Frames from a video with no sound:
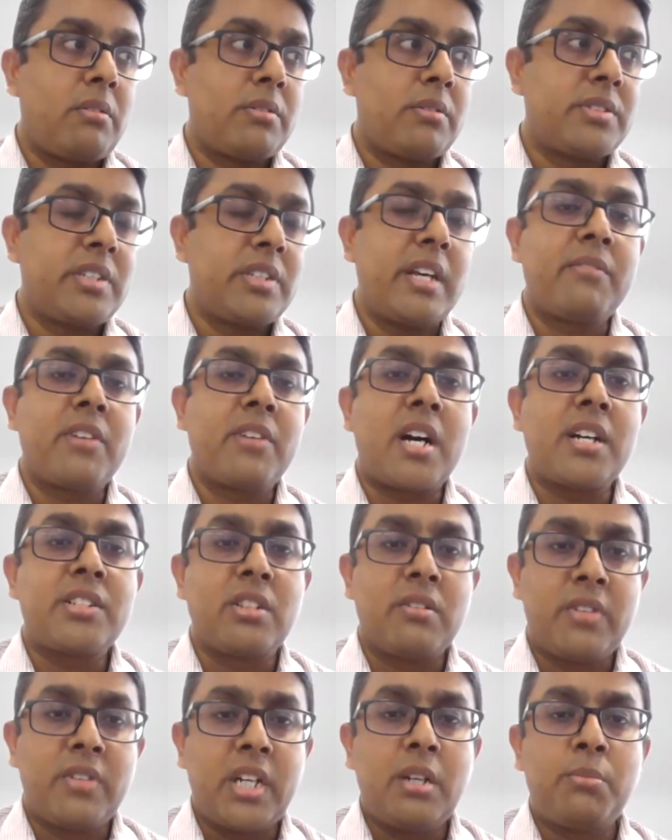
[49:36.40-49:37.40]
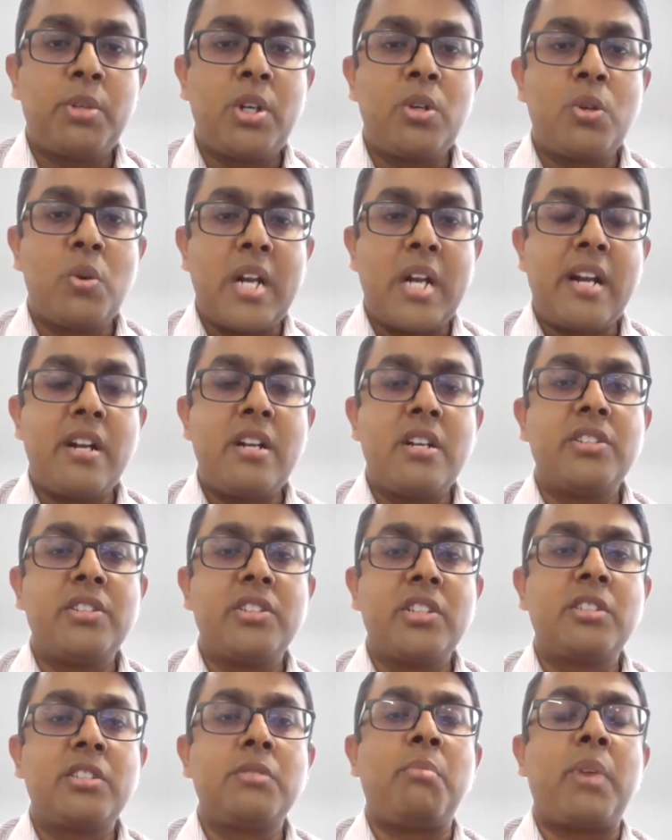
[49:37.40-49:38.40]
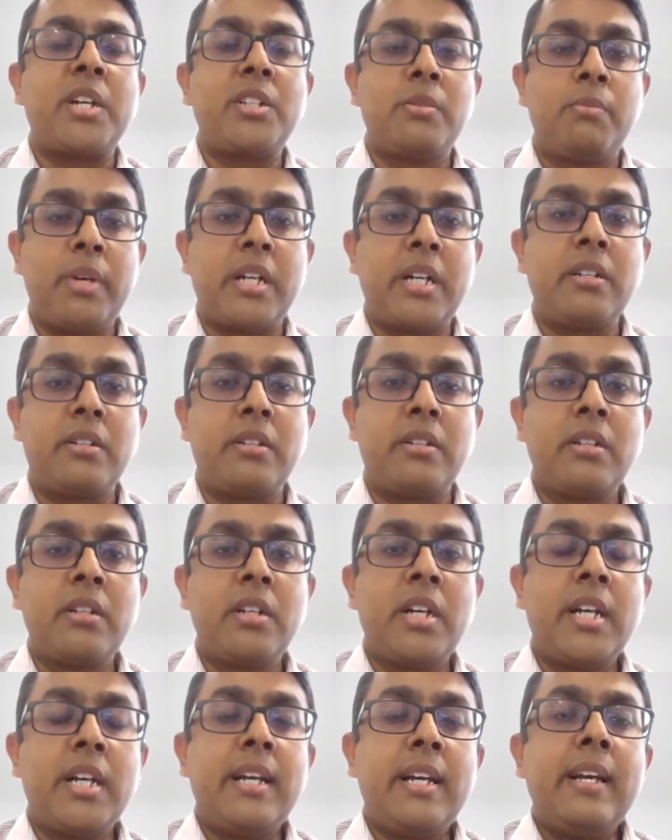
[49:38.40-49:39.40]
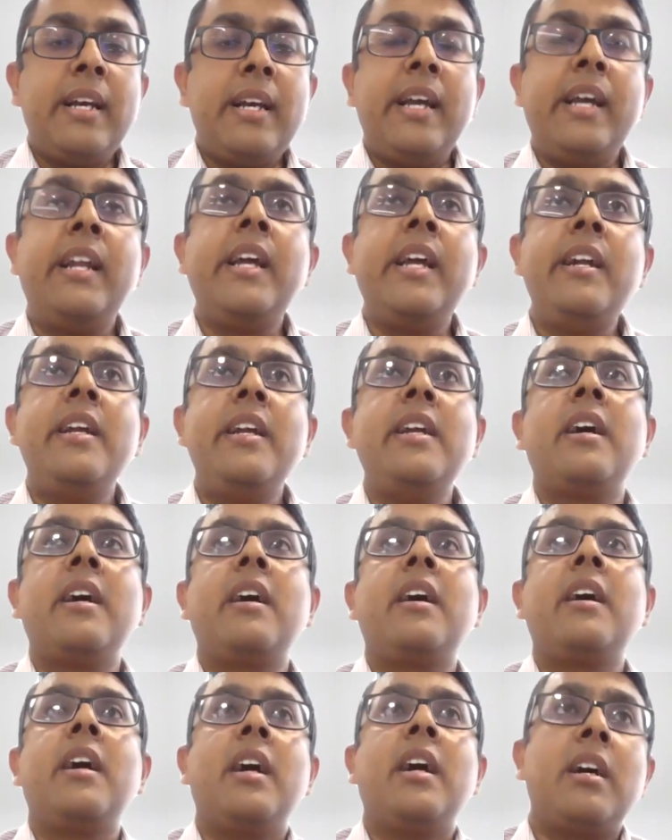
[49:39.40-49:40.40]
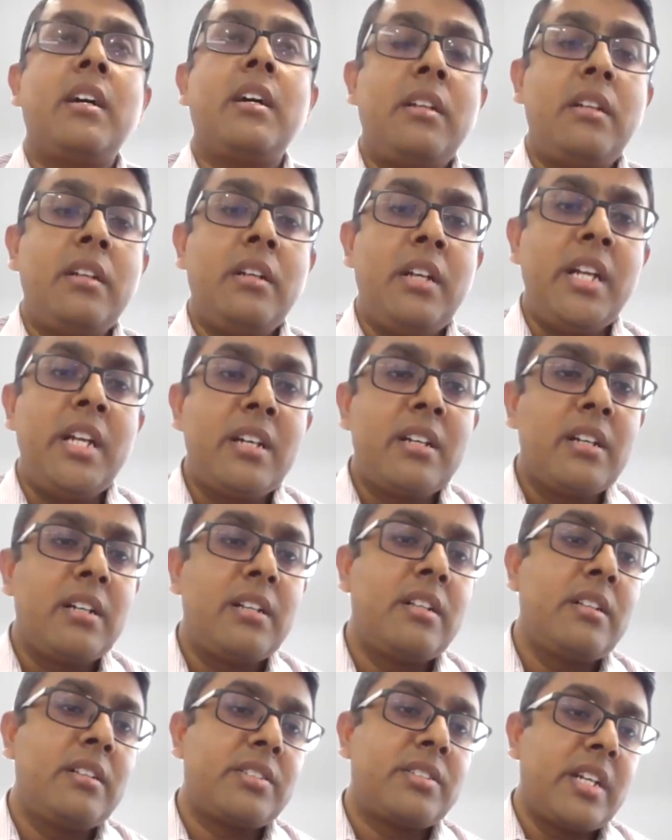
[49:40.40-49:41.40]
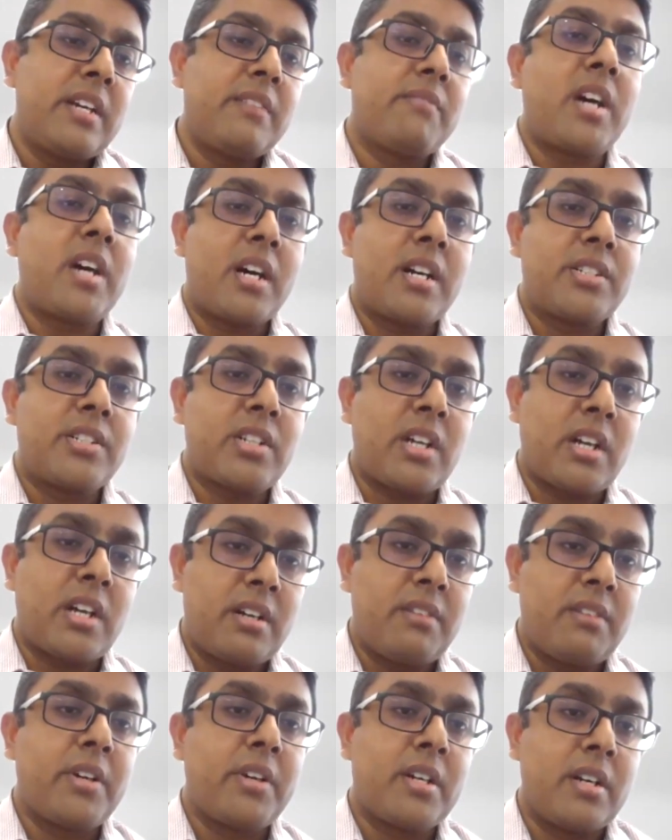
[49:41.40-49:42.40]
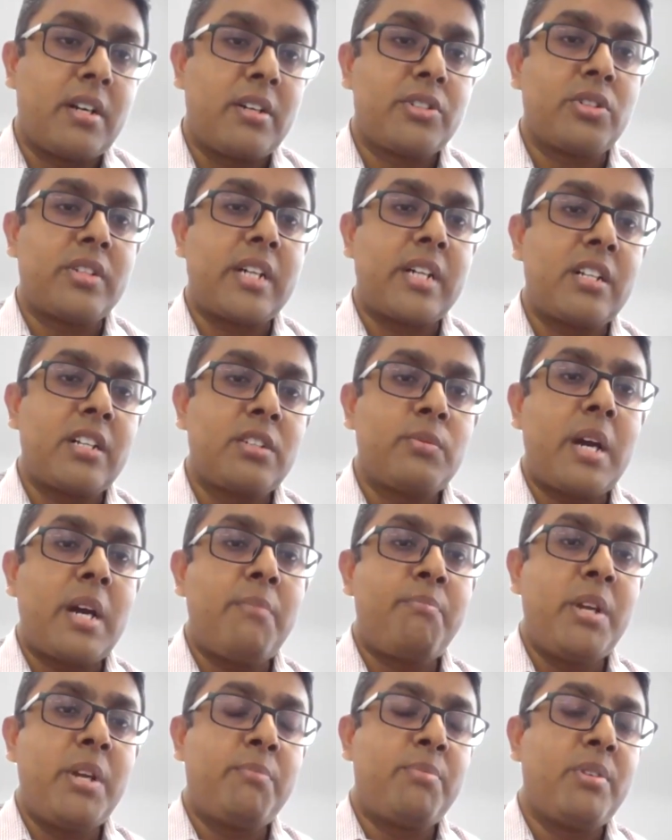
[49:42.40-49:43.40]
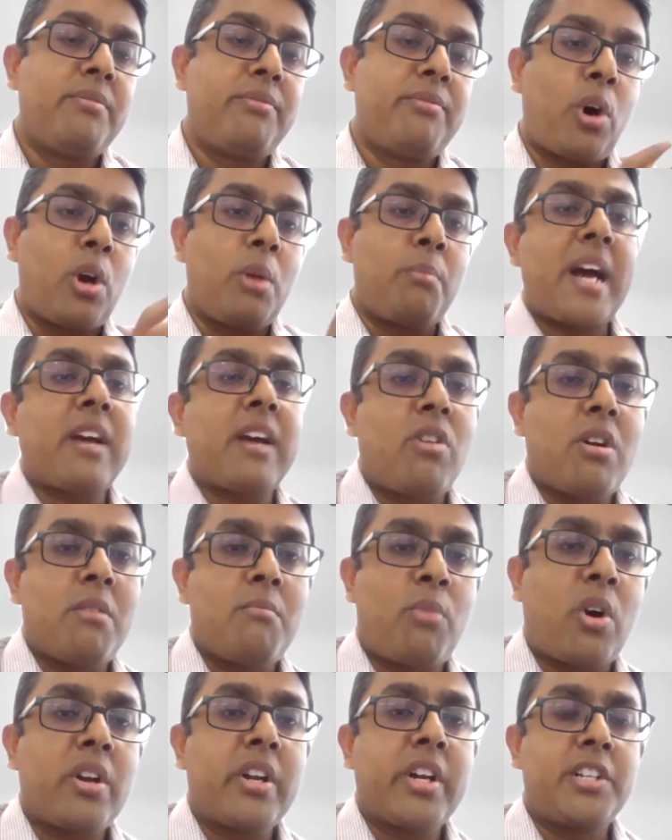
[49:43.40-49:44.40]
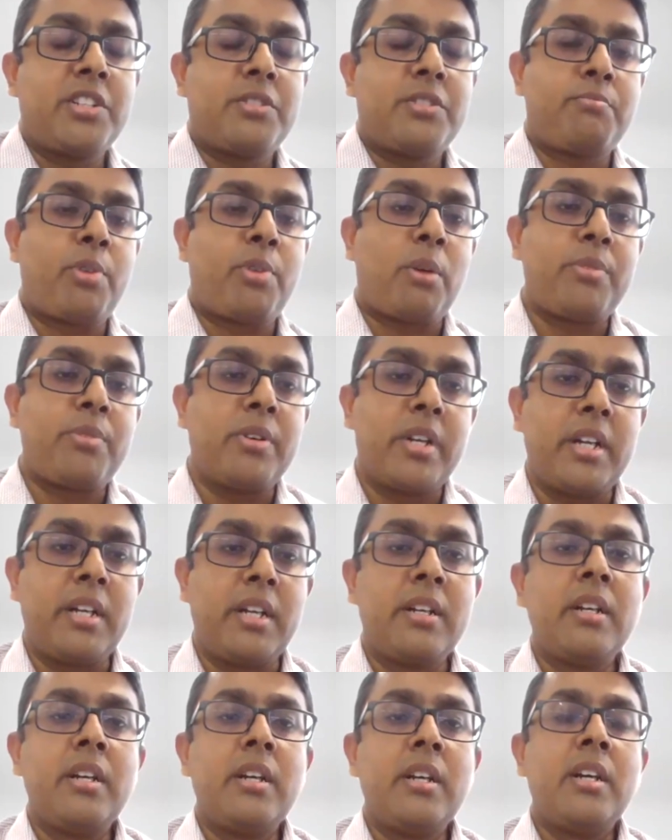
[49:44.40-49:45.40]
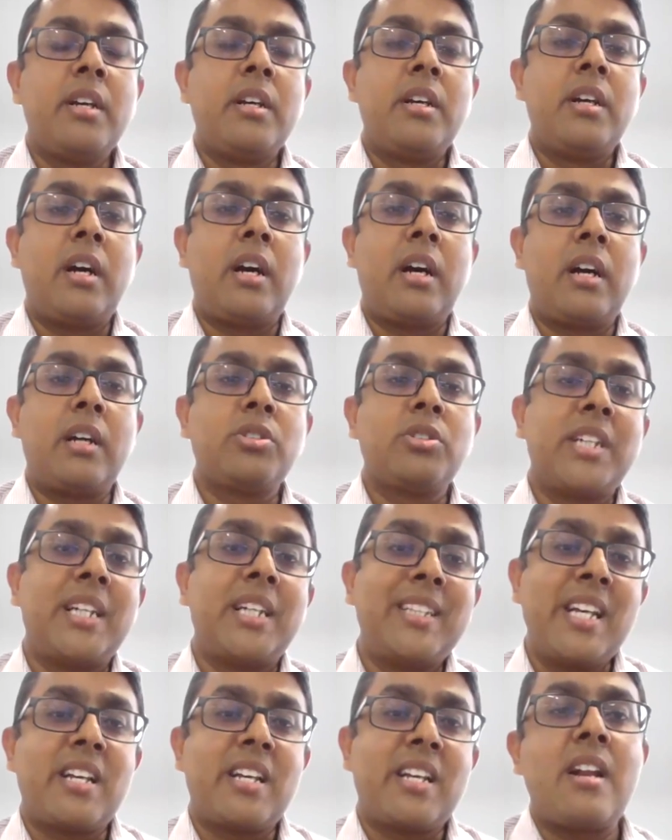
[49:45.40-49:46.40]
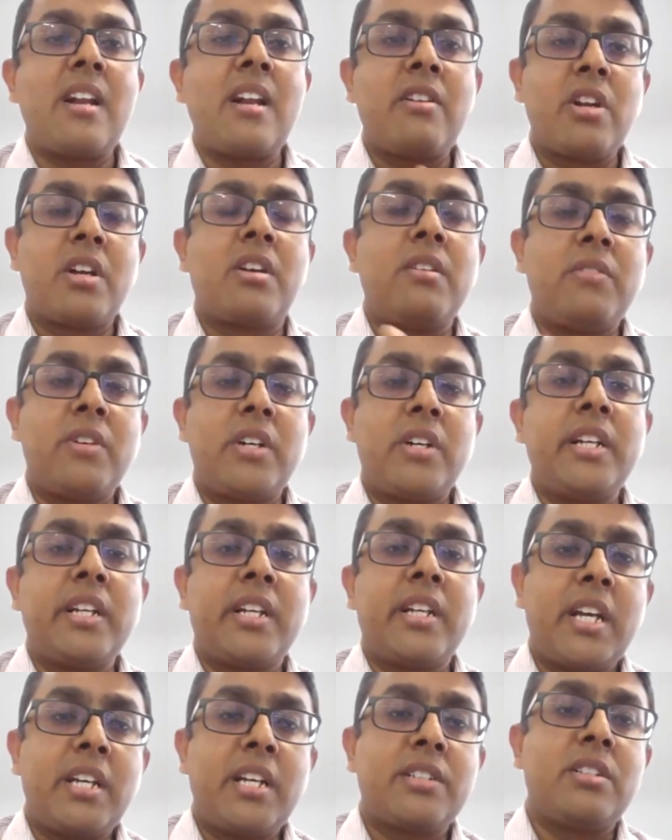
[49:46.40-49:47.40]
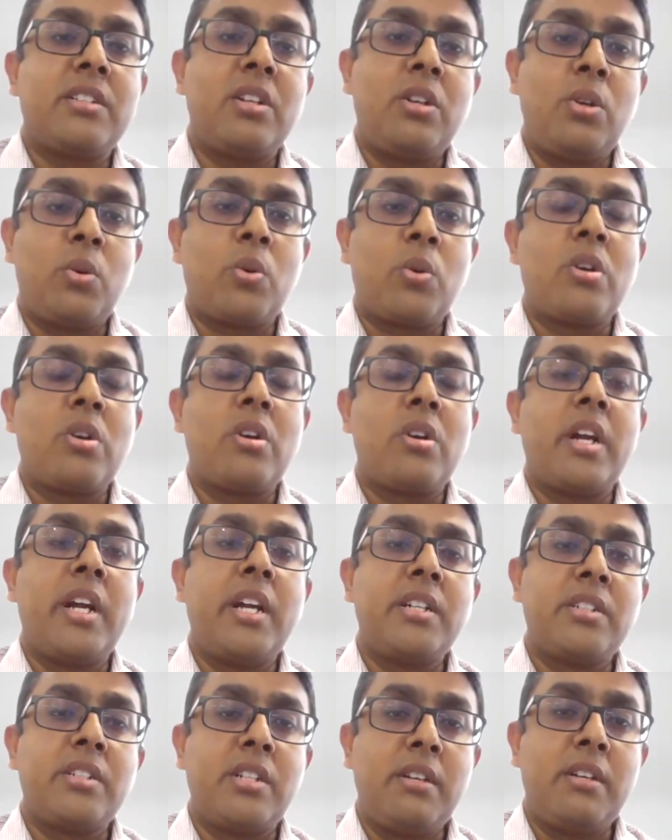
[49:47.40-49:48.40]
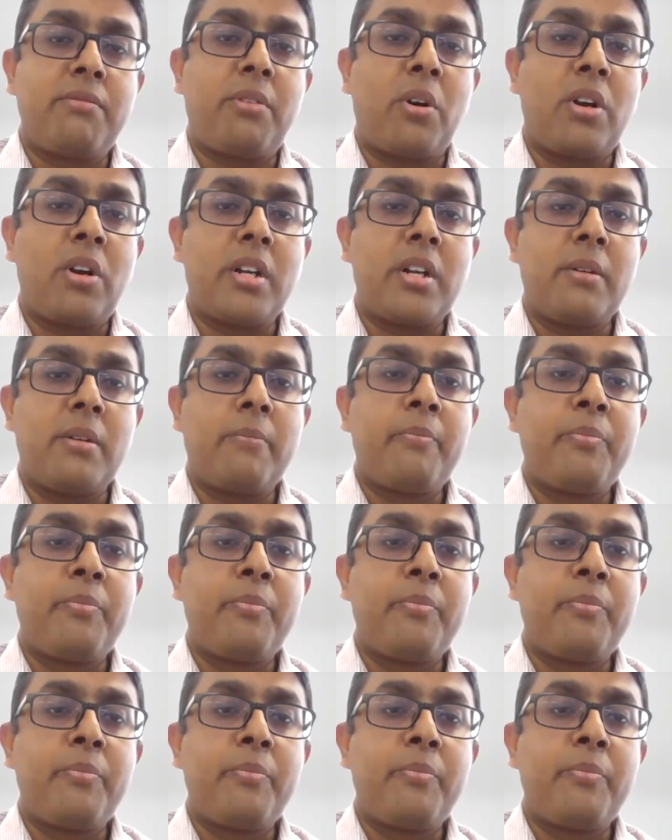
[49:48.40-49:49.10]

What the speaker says: safeguards available to lenders is much better. In India, legal safeguards are difficult. So that is why people fall back on mortgage property so that they can recover in case the loan is defaulted.